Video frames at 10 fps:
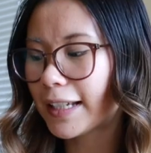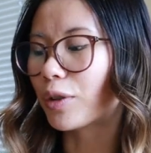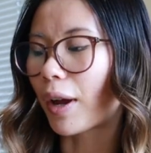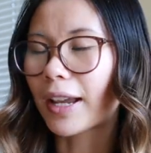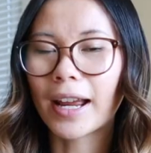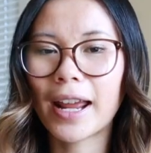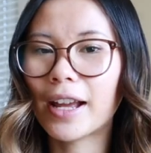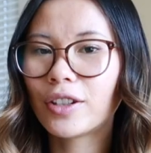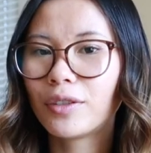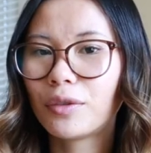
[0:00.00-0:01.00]
So I kind of
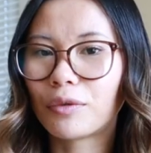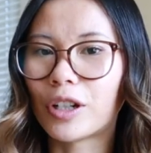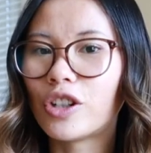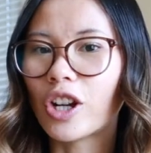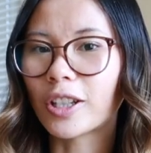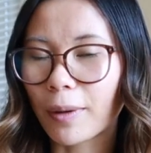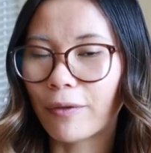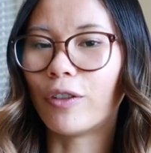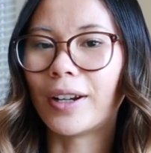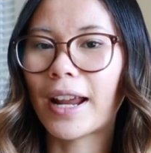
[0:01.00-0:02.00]
had to readjust my
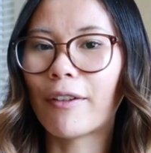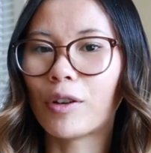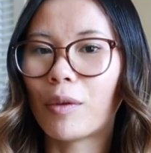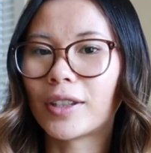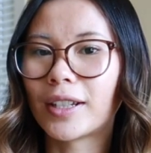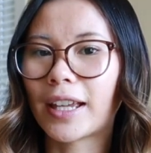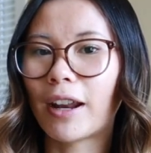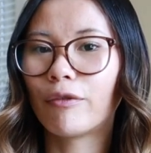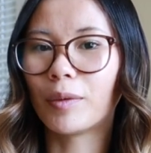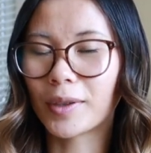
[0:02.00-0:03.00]
foot every once and
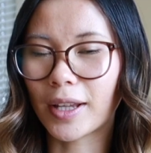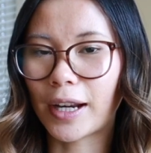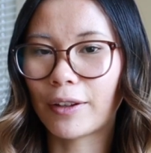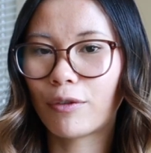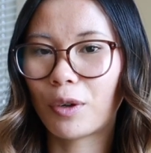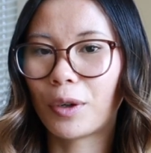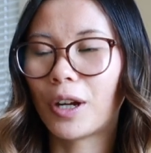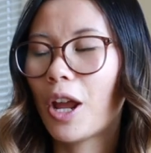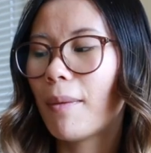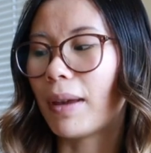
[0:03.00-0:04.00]
again from sliding forward,